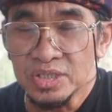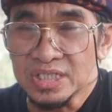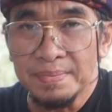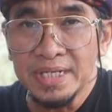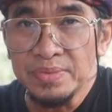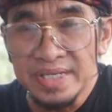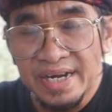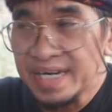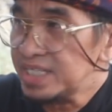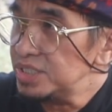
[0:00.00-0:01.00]
So somebody will
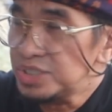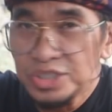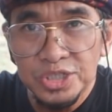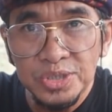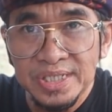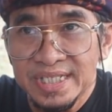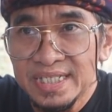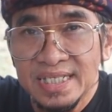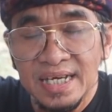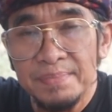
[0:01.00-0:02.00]
direct you to
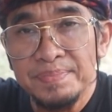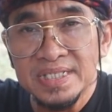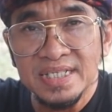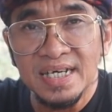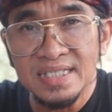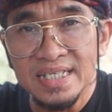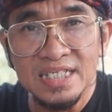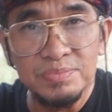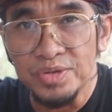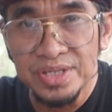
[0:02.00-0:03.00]
the PCR
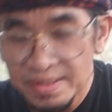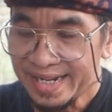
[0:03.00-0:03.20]
test booth.